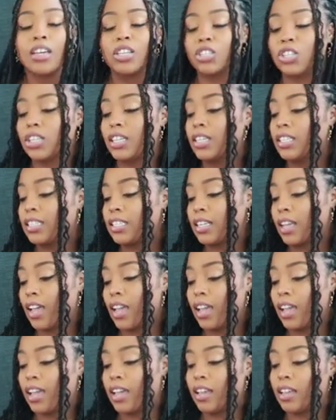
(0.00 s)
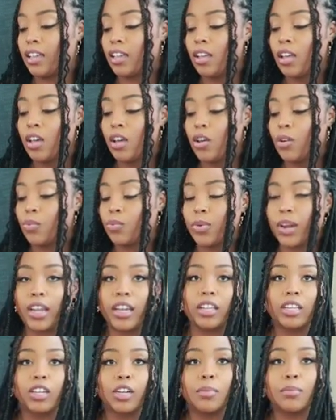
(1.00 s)
just a
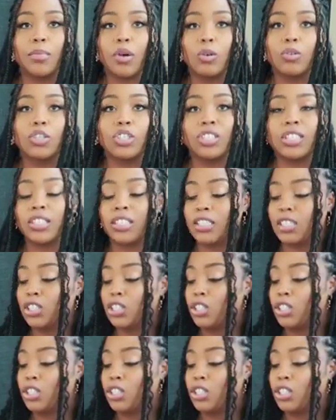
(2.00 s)
regular motion.